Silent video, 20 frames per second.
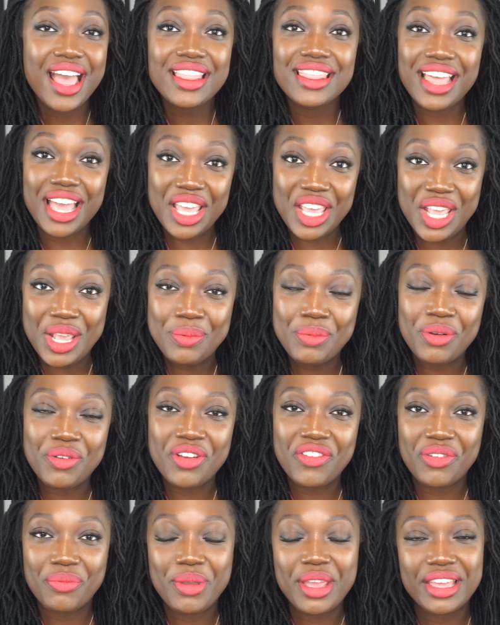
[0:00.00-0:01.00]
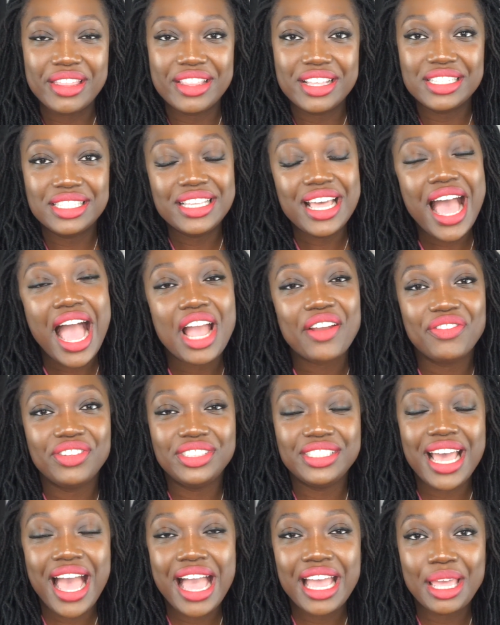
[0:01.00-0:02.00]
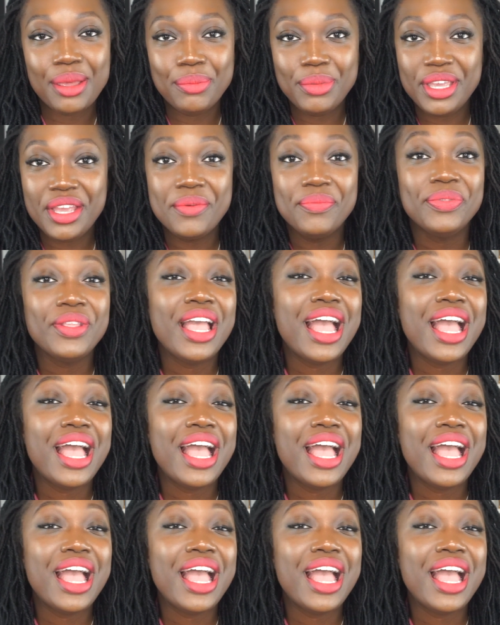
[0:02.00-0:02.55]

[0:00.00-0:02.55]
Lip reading: Thank you, Marie, for making this tag, for tagging me.